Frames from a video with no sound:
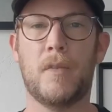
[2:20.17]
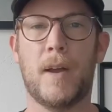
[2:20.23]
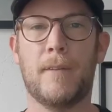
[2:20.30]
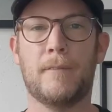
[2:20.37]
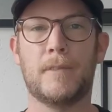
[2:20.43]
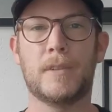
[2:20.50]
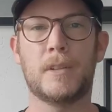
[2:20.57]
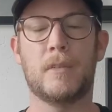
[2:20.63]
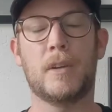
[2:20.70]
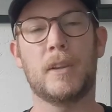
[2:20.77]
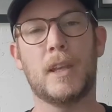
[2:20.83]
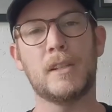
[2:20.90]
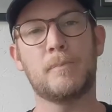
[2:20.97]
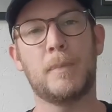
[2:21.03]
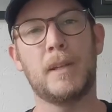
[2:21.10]
have something
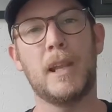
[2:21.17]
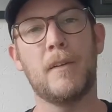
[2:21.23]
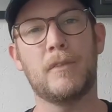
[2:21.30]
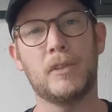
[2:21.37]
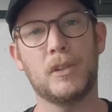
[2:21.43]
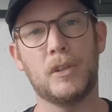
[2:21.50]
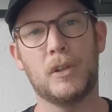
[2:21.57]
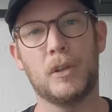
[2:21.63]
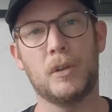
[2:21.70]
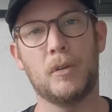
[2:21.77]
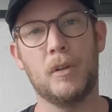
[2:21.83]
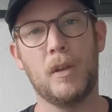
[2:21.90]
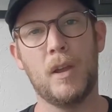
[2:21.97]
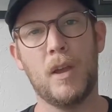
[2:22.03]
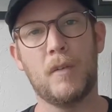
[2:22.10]
that's been left to you
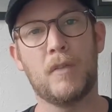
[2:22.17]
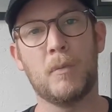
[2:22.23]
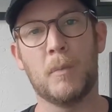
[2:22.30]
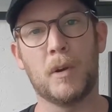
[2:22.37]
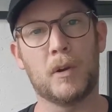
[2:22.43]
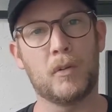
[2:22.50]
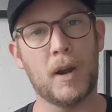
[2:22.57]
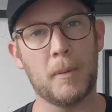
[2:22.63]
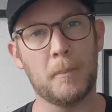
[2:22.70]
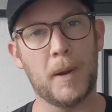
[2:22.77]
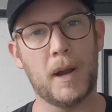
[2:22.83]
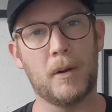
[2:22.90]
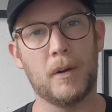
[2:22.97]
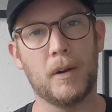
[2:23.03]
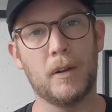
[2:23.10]
from a
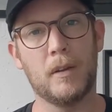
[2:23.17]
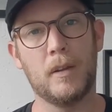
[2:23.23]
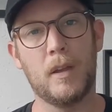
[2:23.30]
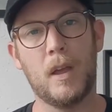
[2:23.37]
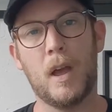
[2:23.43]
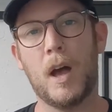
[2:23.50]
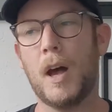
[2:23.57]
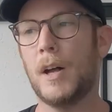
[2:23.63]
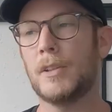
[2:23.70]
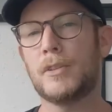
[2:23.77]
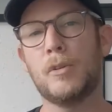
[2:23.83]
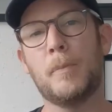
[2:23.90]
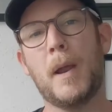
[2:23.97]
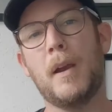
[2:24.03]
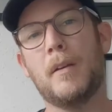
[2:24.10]
grandparent, ask
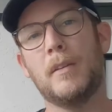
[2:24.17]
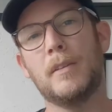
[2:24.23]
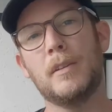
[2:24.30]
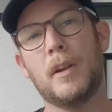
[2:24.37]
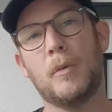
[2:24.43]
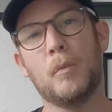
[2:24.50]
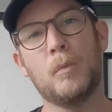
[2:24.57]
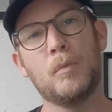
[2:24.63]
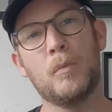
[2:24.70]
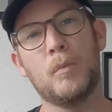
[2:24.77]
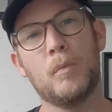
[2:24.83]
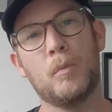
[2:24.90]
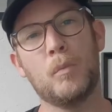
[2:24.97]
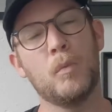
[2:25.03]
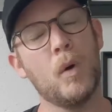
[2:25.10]
your parents, you know,
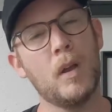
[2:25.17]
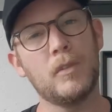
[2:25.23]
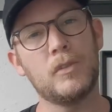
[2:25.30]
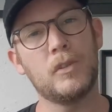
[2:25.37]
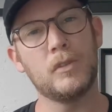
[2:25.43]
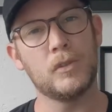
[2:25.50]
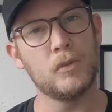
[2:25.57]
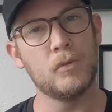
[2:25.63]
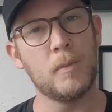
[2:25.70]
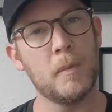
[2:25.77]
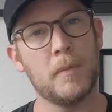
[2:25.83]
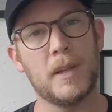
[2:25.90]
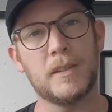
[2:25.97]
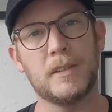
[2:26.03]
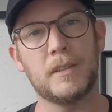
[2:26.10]
what do you
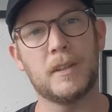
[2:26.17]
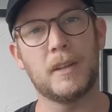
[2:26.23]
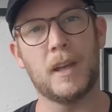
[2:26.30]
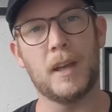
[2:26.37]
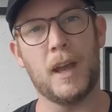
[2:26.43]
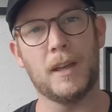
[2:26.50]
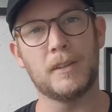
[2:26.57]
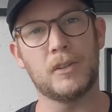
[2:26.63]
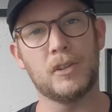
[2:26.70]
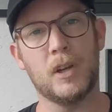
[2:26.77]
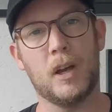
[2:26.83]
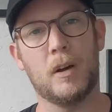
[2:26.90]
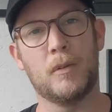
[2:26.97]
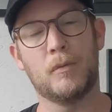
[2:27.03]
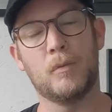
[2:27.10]
remember this as a
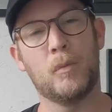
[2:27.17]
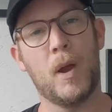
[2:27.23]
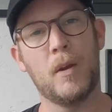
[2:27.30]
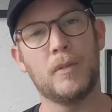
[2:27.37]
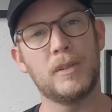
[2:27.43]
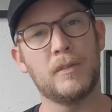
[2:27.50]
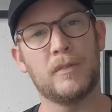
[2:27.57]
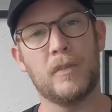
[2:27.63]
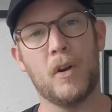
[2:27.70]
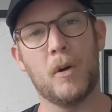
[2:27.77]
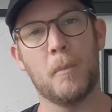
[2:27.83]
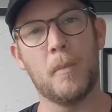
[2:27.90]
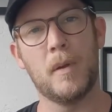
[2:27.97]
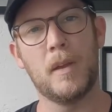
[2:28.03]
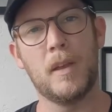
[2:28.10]
child? Where was it
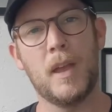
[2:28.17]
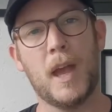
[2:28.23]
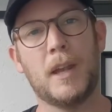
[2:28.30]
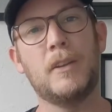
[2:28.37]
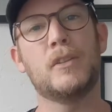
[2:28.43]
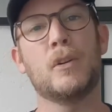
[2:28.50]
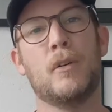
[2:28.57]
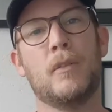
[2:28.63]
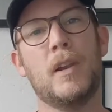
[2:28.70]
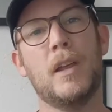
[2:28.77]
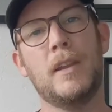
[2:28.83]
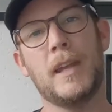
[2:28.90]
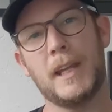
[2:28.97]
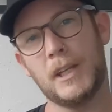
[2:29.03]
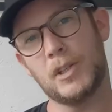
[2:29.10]
from? And sort of
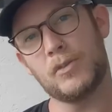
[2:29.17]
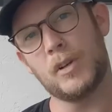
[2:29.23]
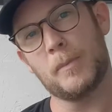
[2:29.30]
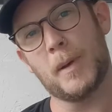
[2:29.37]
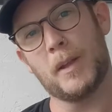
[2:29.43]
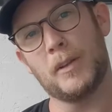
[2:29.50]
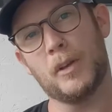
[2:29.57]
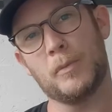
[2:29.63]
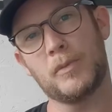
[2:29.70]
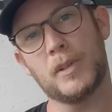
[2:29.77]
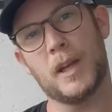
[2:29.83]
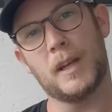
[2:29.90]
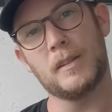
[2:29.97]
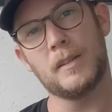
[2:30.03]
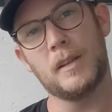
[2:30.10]
learn the history about the
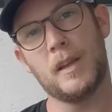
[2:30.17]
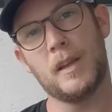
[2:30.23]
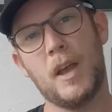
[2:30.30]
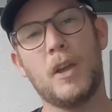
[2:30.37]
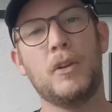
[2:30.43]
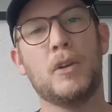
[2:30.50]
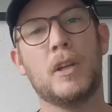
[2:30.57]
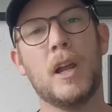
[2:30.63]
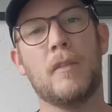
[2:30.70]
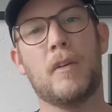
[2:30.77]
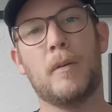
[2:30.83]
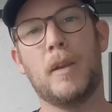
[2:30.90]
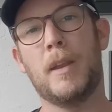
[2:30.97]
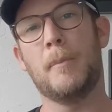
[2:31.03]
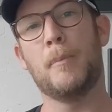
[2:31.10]
object. You can
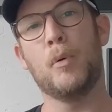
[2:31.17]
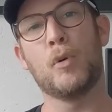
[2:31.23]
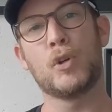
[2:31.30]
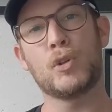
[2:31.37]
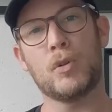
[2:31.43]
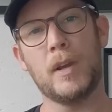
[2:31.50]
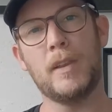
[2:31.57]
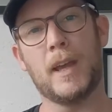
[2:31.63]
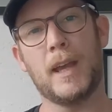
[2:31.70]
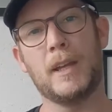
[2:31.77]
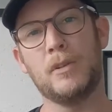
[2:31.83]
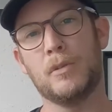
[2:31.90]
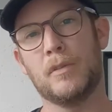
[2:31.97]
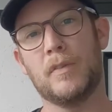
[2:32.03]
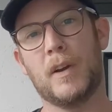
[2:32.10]
either and then portray that
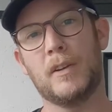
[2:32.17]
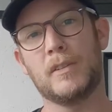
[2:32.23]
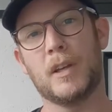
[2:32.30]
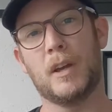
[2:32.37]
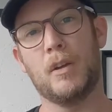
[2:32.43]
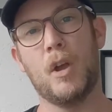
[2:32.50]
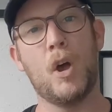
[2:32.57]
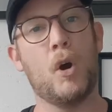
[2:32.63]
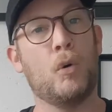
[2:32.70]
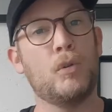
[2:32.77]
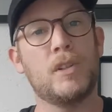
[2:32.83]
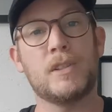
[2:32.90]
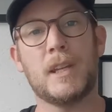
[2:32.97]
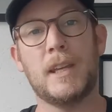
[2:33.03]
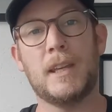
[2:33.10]
in your photo, or
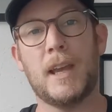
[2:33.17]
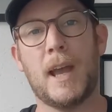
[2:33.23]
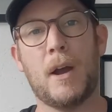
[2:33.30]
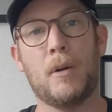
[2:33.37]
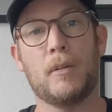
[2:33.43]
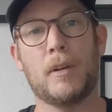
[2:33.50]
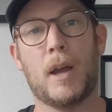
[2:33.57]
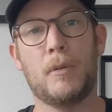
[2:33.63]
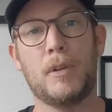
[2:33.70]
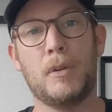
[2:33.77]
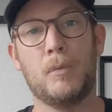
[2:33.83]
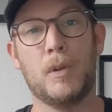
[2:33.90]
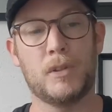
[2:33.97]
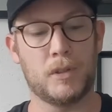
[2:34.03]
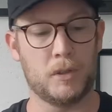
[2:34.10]
just take it how
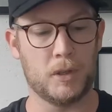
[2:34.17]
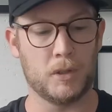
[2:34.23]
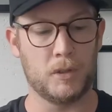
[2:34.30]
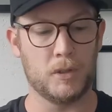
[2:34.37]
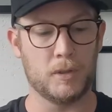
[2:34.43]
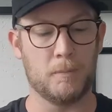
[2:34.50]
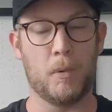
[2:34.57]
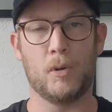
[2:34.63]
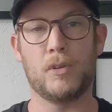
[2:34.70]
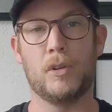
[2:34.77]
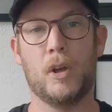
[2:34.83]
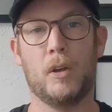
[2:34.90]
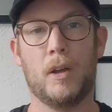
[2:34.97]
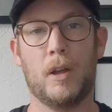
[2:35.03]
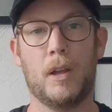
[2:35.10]
you would. So you can use a
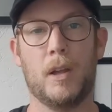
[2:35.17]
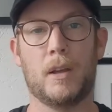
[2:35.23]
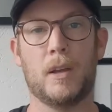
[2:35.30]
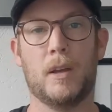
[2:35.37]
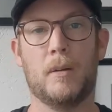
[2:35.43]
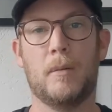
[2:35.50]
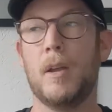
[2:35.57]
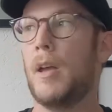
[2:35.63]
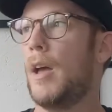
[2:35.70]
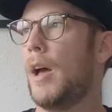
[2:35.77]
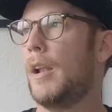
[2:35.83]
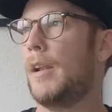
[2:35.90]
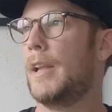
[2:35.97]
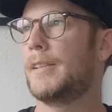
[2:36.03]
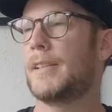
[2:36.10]
modern, like a,
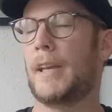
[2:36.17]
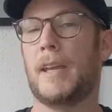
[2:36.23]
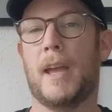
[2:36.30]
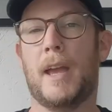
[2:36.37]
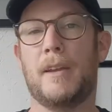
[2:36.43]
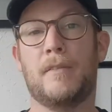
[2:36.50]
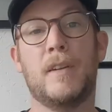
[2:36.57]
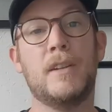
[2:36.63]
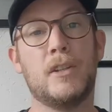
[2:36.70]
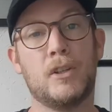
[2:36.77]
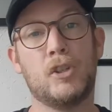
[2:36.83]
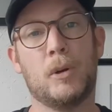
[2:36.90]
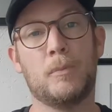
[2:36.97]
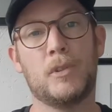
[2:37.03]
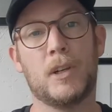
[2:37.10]
let's say a
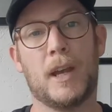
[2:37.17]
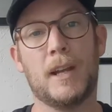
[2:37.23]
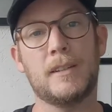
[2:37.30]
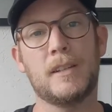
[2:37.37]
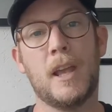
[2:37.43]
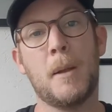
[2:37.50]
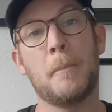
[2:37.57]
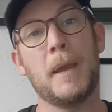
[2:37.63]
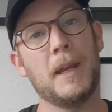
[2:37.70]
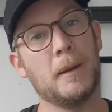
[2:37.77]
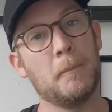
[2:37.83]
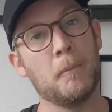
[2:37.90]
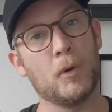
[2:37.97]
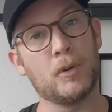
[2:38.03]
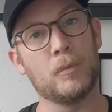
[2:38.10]
vintage object, but in
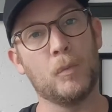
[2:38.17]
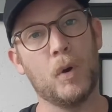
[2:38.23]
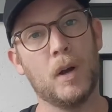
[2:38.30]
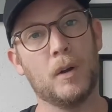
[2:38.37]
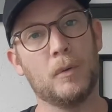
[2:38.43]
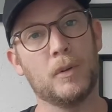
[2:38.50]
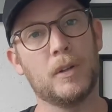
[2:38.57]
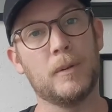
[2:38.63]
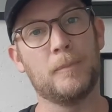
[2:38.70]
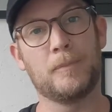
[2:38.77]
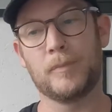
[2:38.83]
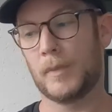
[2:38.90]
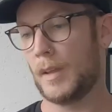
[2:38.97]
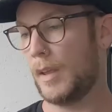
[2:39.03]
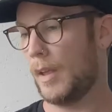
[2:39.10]
a modern world.
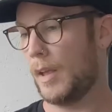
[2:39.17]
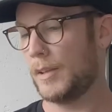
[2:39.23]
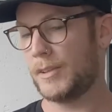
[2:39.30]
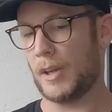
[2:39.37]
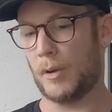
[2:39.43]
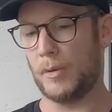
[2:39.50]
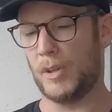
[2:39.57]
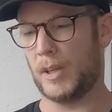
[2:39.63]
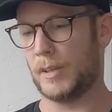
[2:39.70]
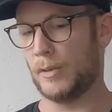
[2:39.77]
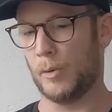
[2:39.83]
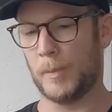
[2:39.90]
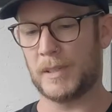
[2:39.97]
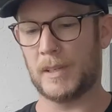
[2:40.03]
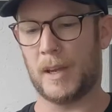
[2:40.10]
So you can
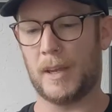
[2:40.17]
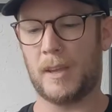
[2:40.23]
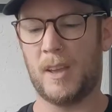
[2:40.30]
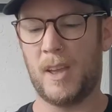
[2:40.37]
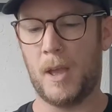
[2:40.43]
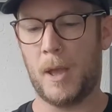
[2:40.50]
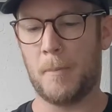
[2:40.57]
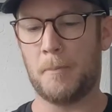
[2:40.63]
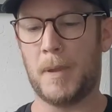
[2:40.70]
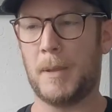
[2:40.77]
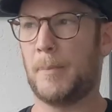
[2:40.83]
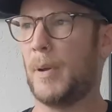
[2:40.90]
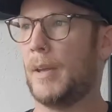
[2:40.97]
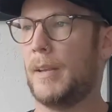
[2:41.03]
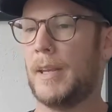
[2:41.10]
almost like
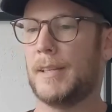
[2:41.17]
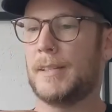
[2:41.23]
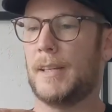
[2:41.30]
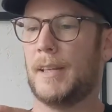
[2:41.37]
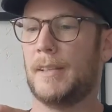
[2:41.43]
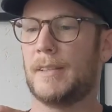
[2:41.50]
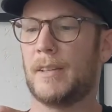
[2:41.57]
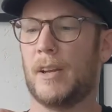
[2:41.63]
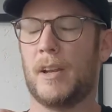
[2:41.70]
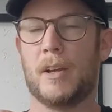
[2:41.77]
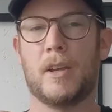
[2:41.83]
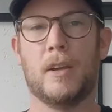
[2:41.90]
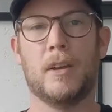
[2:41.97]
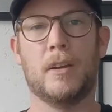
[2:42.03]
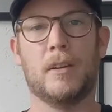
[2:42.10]
me putting this inside
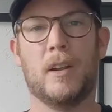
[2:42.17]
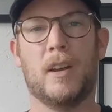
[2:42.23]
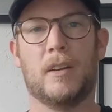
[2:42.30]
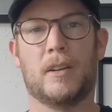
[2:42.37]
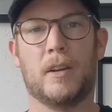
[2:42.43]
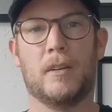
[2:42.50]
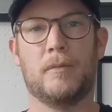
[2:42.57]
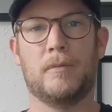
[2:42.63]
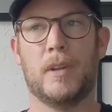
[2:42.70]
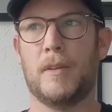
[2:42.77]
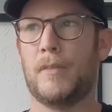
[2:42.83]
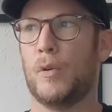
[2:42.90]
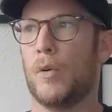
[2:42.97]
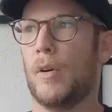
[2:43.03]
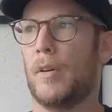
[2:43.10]
like a
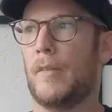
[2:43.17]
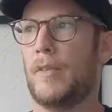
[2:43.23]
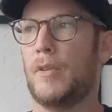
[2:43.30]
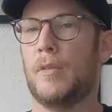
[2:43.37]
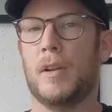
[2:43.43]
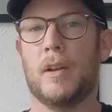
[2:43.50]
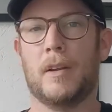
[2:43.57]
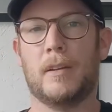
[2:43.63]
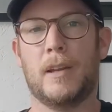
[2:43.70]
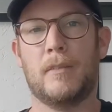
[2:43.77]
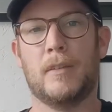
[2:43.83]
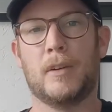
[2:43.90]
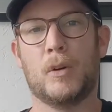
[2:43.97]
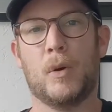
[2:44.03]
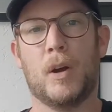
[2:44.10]
if you like
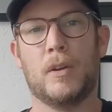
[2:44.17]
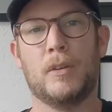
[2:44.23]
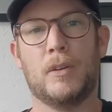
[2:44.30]
live in quite a